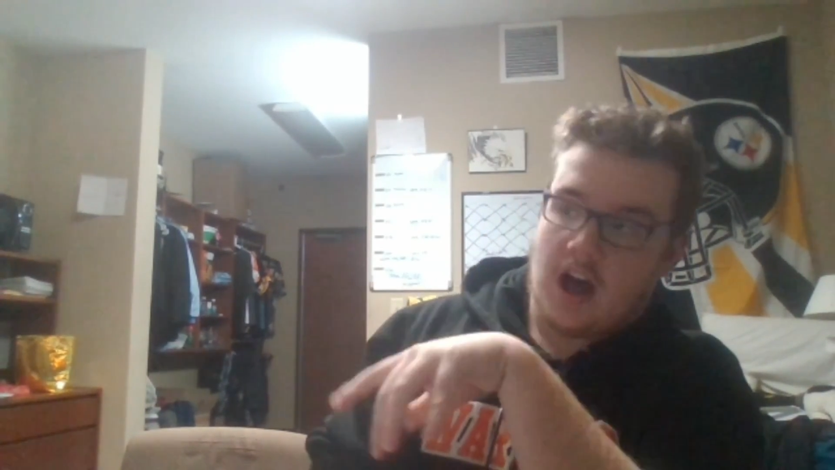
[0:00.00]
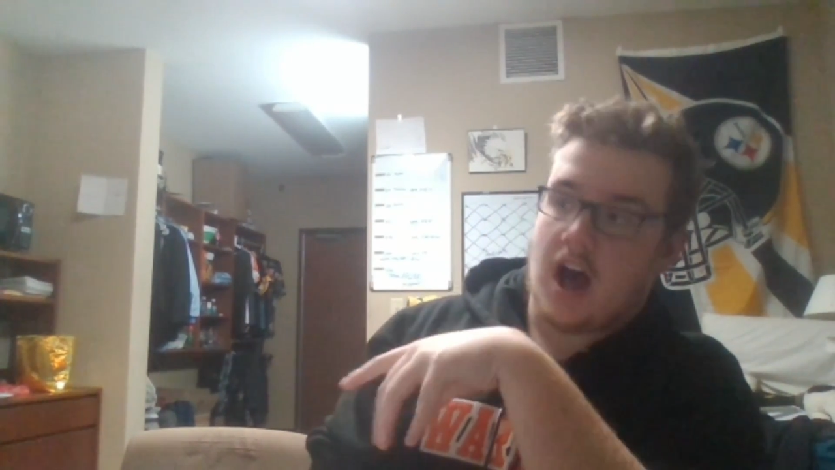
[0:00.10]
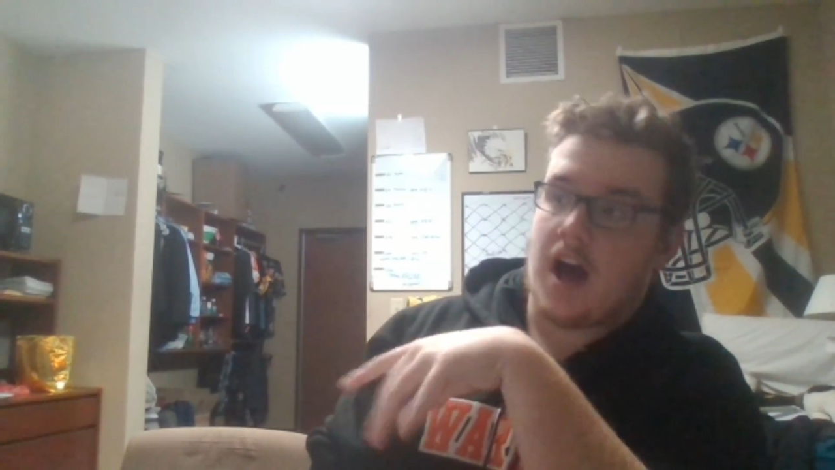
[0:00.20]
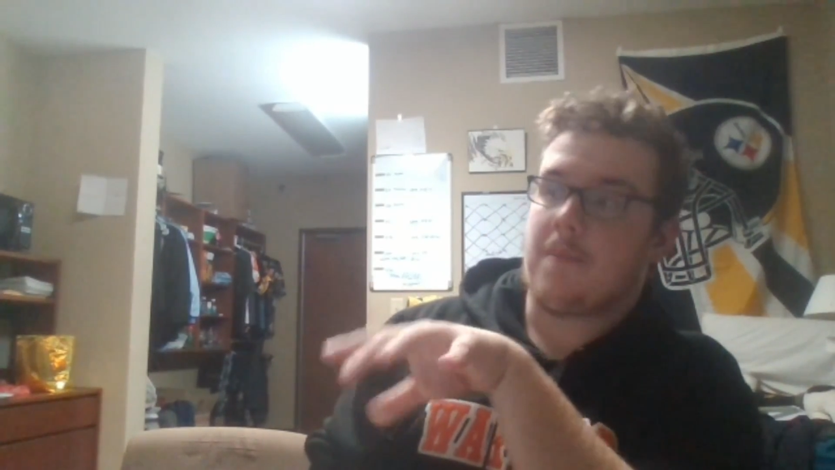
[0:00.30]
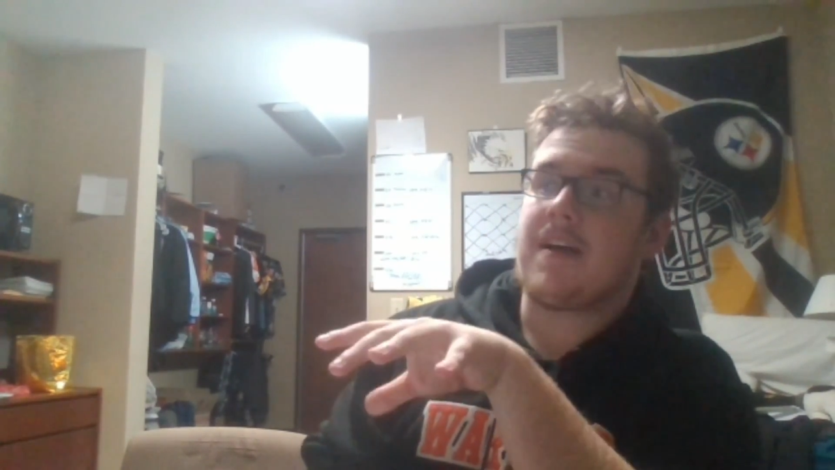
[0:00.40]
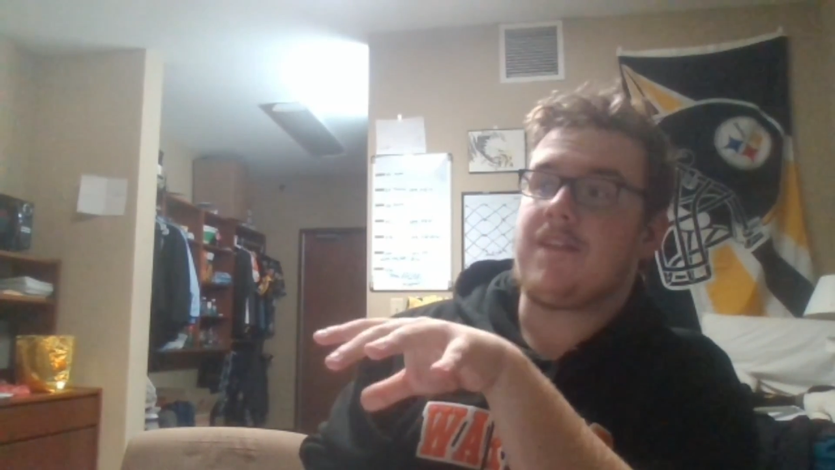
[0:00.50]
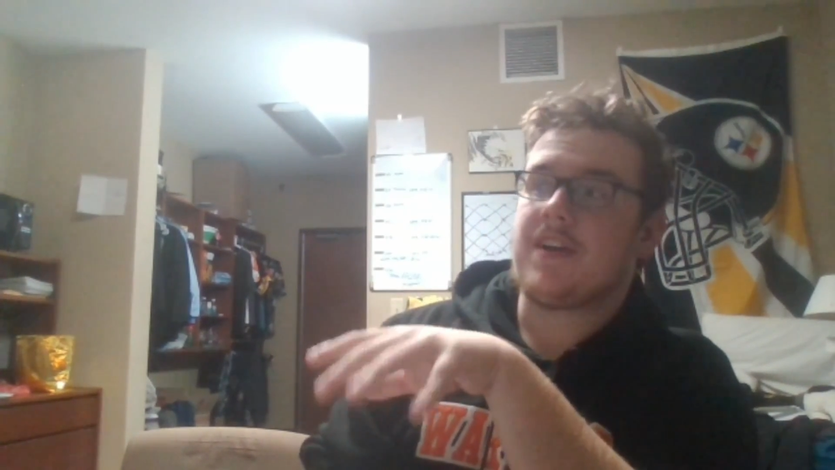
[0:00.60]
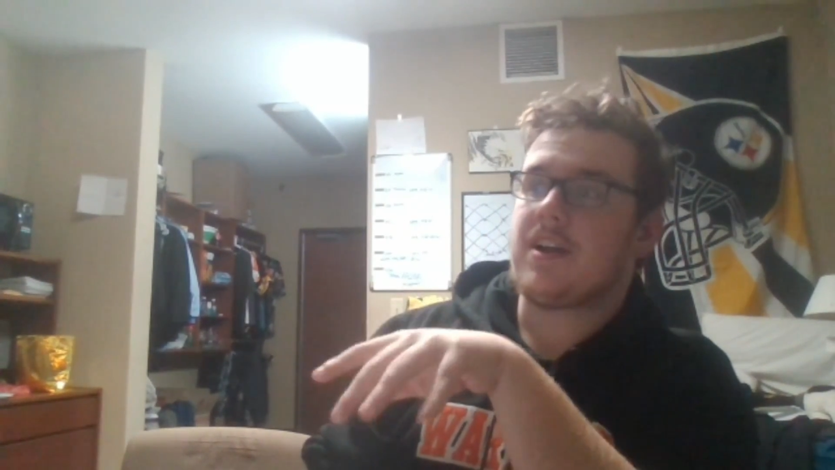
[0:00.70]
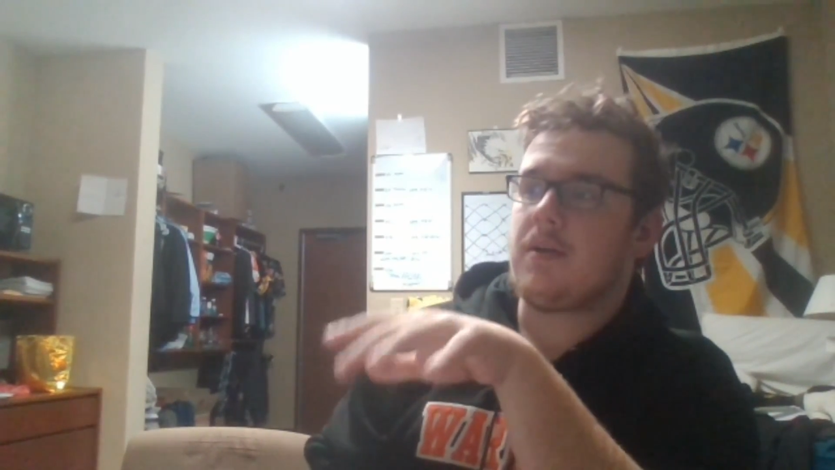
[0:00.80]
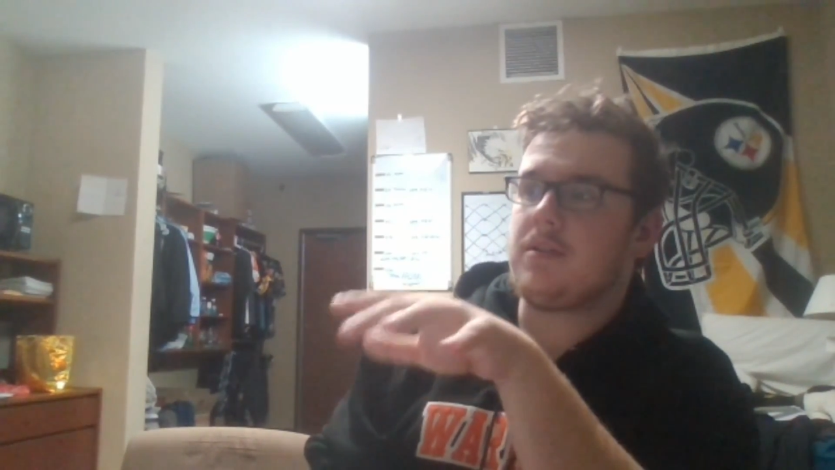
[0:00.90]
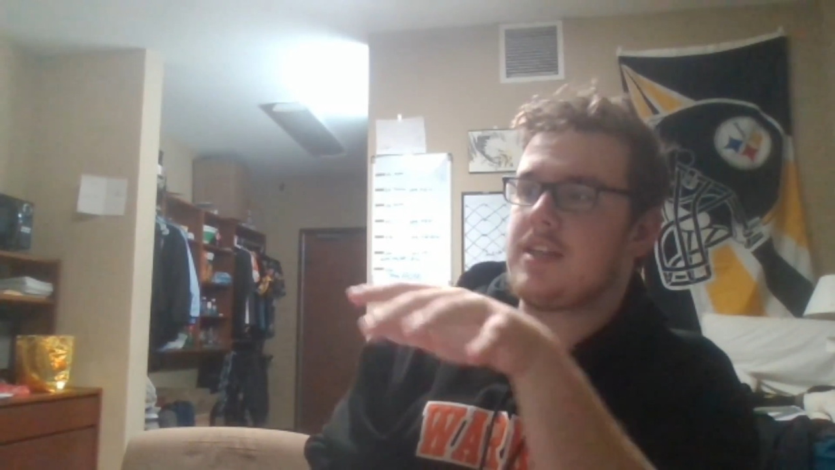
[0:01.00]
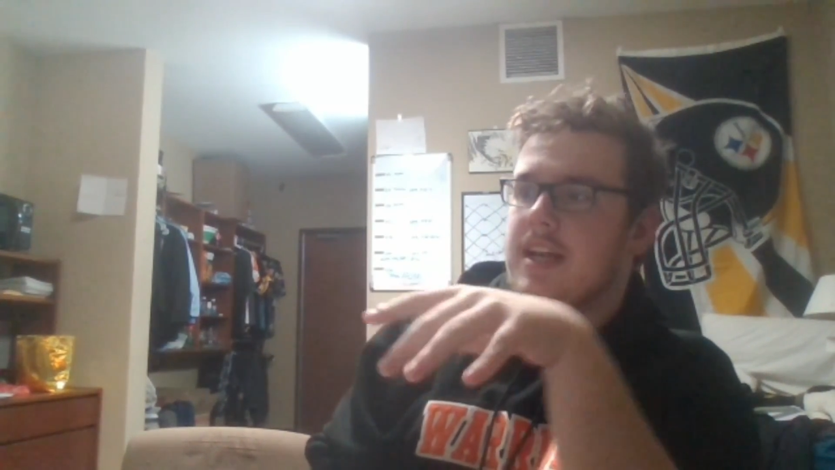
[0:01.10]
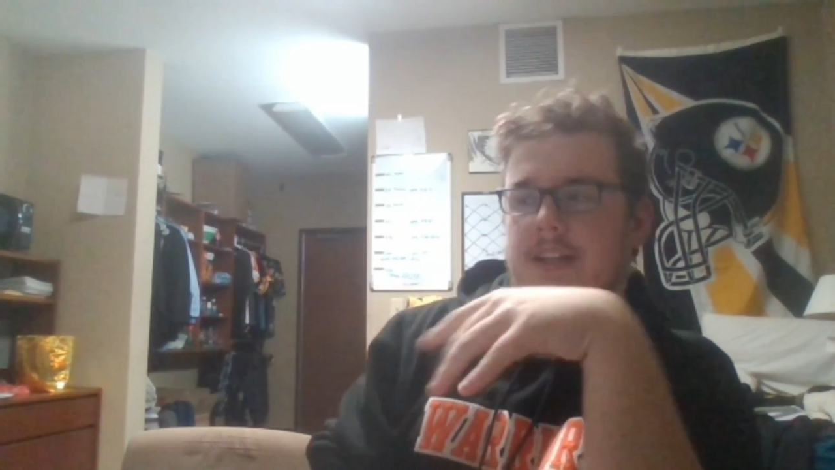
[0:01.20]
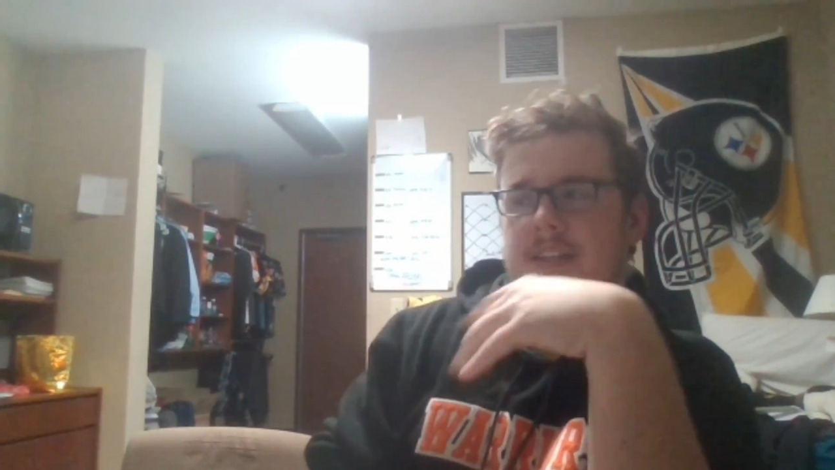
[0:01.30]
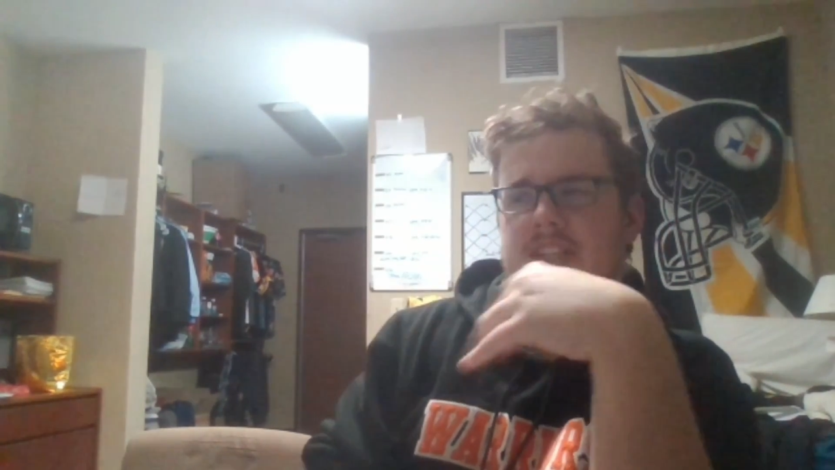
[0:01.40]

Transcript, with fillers: Uh, but I figured I would take